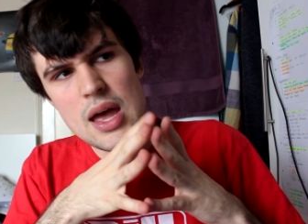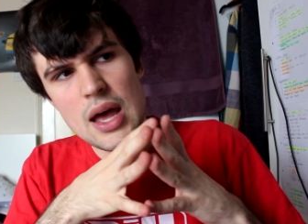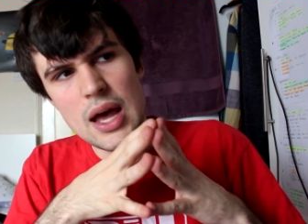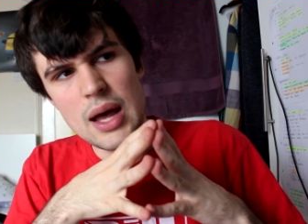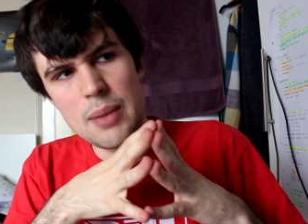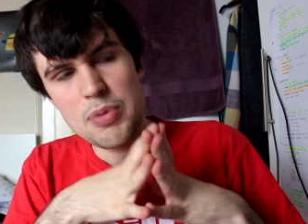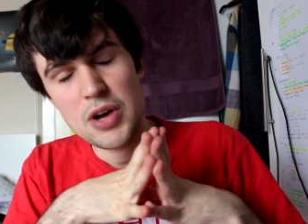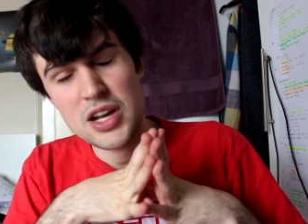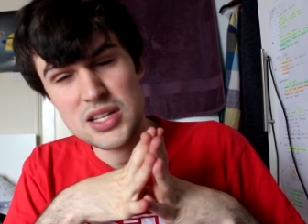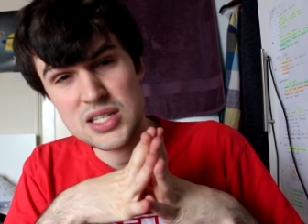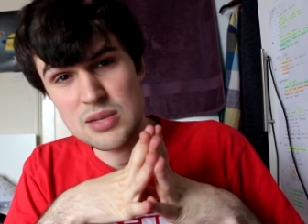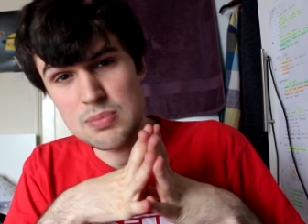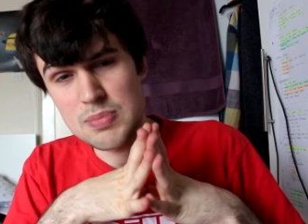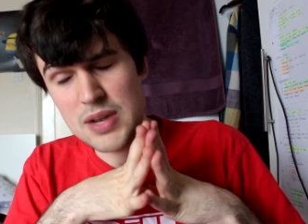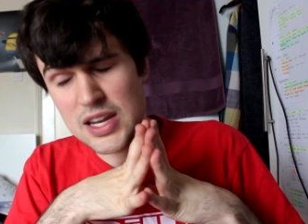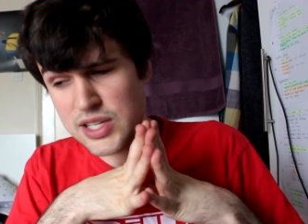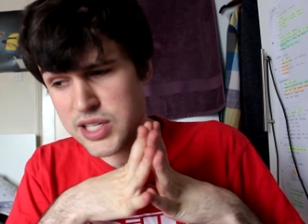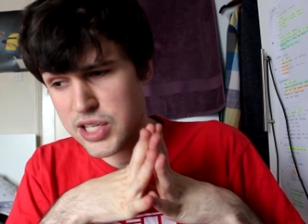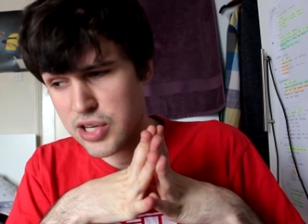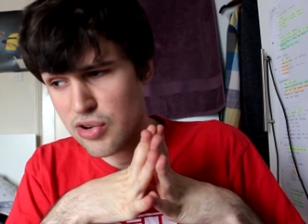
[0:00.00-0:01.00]
past a
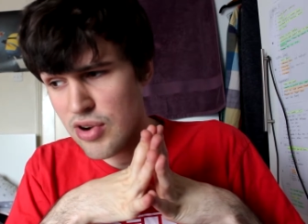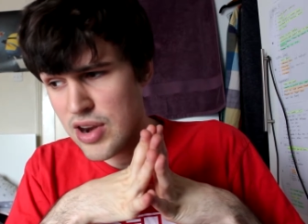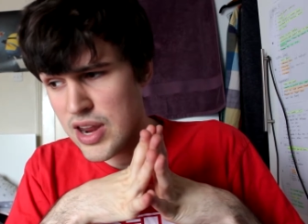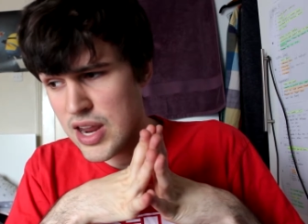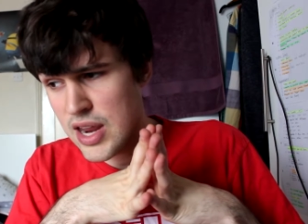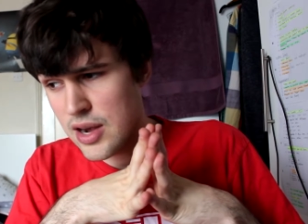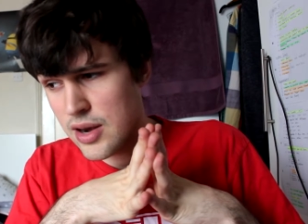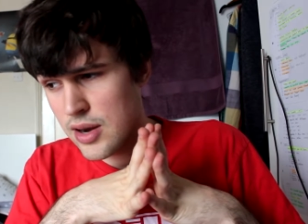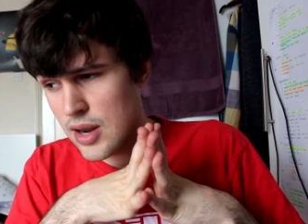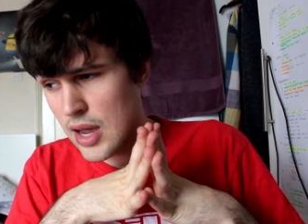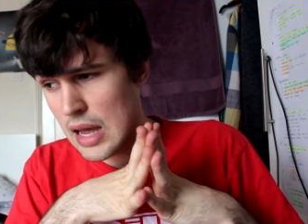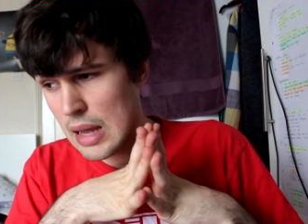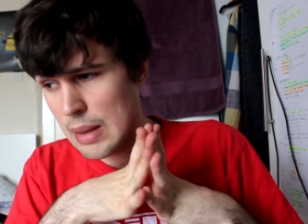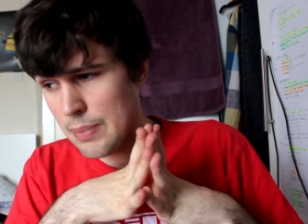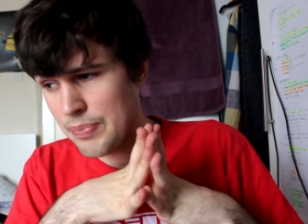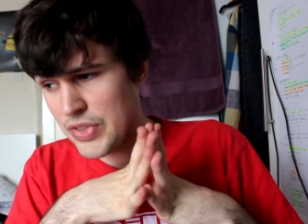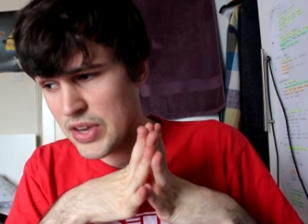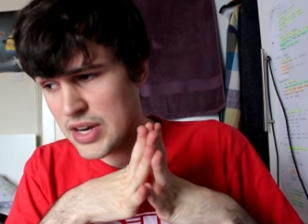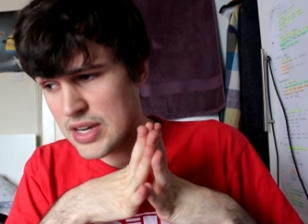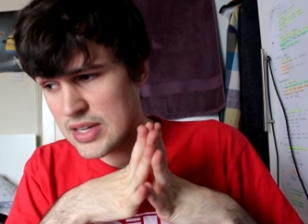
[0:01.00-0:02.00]
big screen
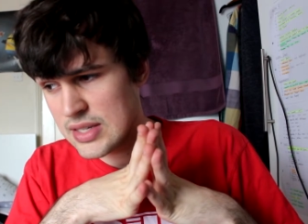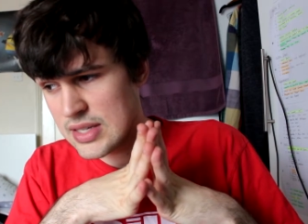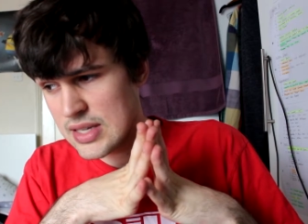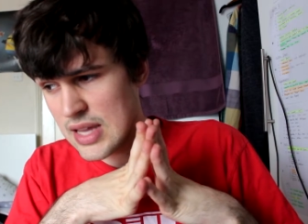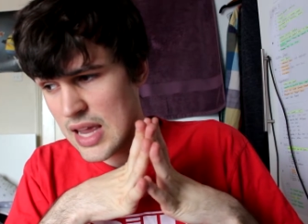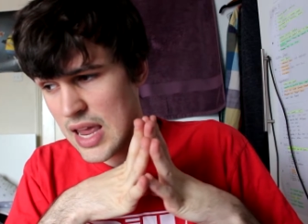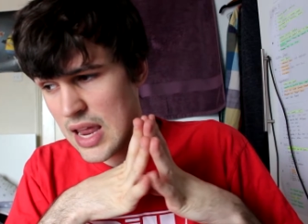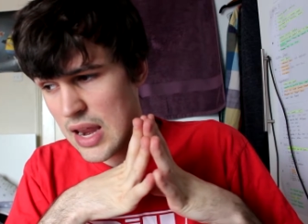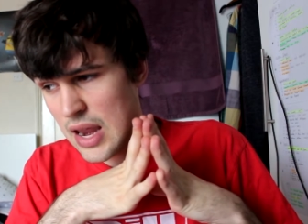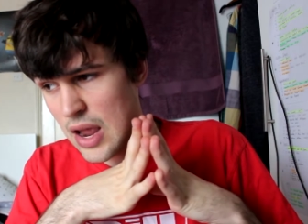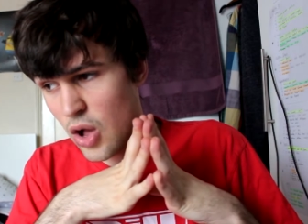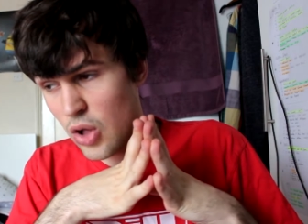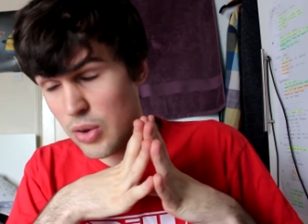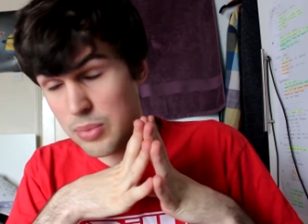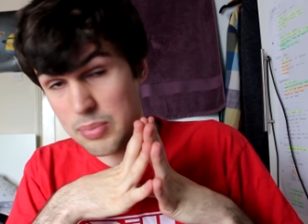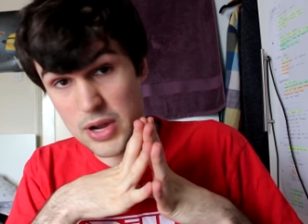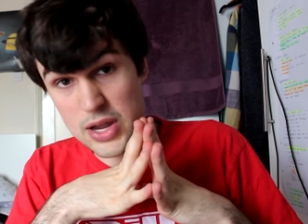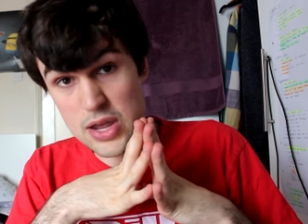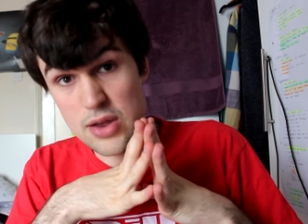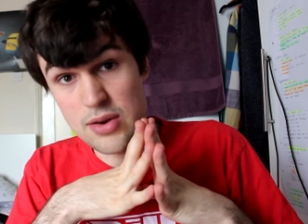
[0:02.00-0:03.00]
that is
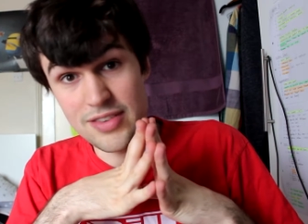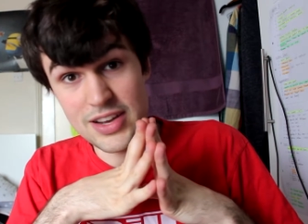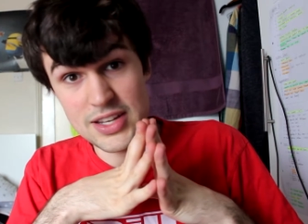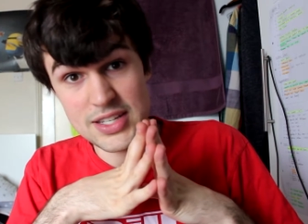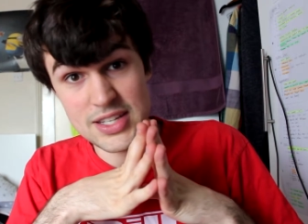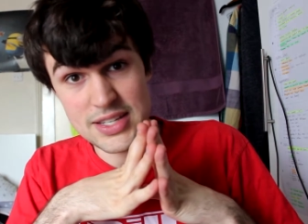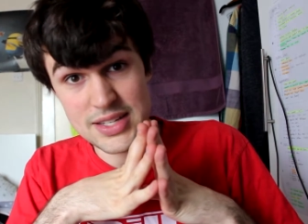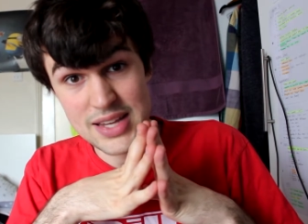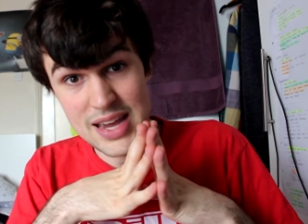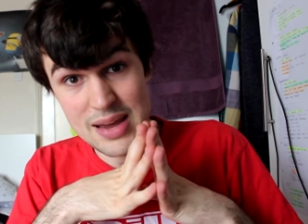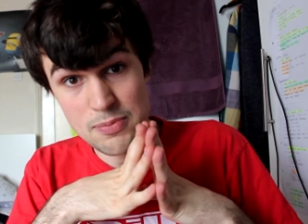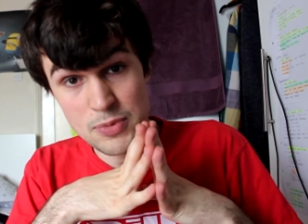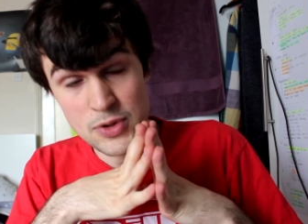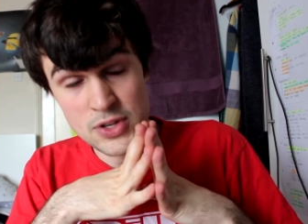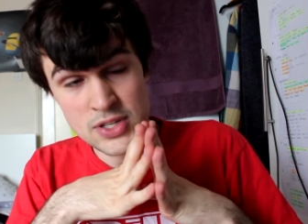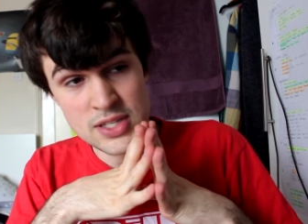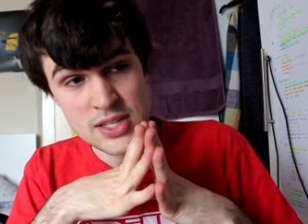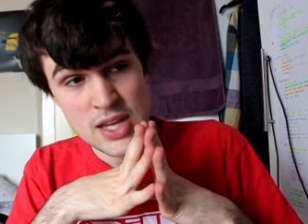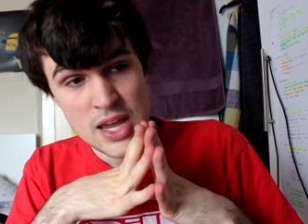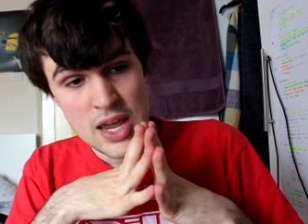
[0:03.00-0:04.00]
on my university's
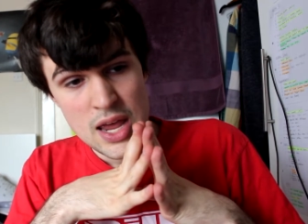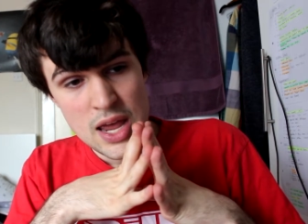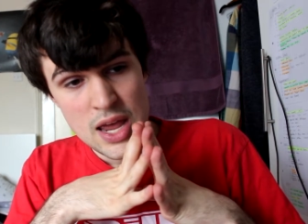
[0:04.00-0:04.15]
campus,